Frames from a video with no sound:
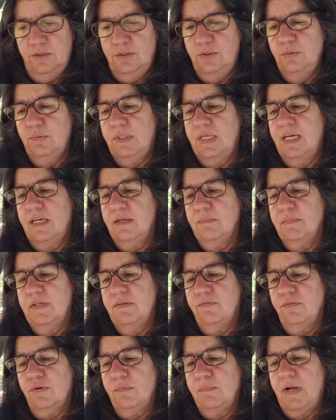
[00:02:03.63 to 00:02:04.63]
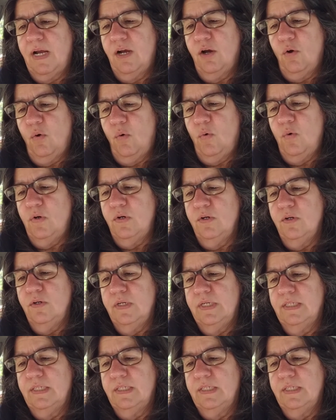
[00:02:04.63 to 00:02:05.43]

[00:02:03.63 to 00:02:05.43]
to thank me for my order.